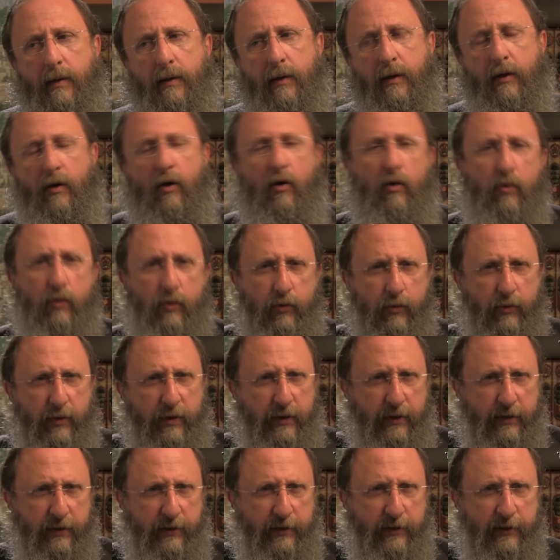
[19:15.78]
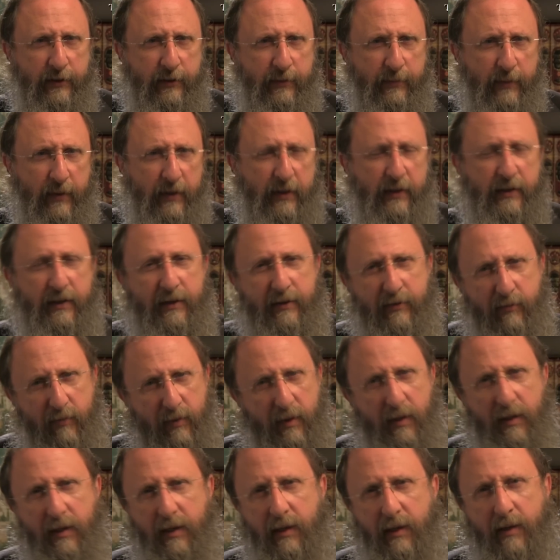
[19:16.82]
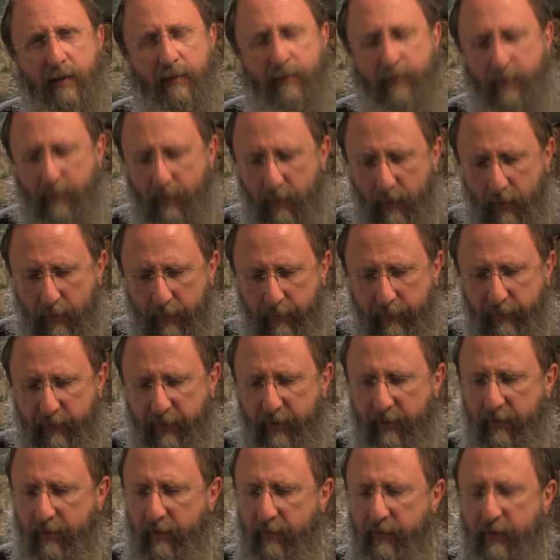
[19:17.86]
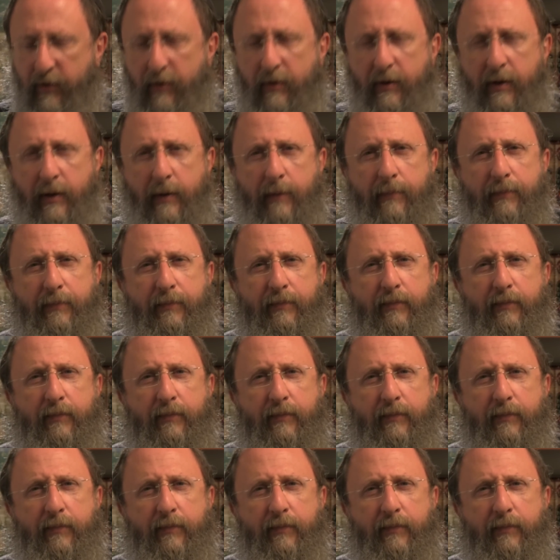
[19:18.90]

You know who knew this? And this is really very, very